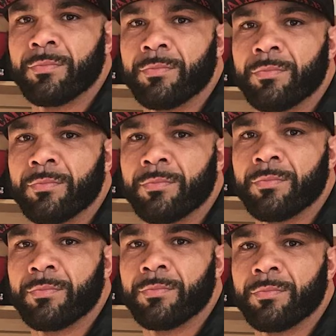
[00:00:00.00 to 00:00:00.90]

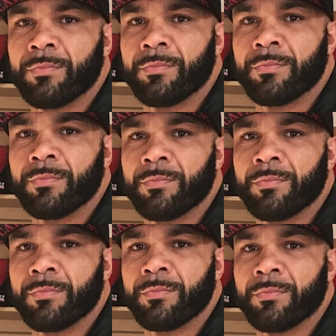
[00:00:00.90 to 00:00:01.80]

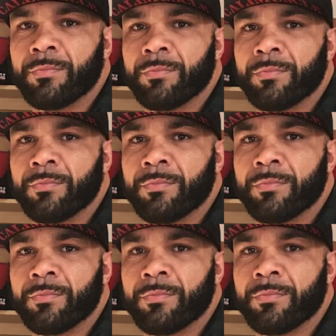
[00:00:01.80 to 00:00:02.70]

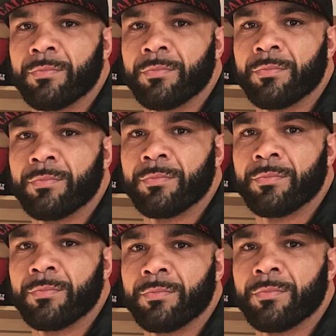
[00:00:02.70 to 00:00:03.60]

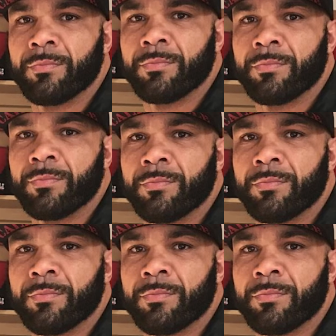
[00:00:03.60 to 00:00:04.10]
No words are spoken by the person on screen.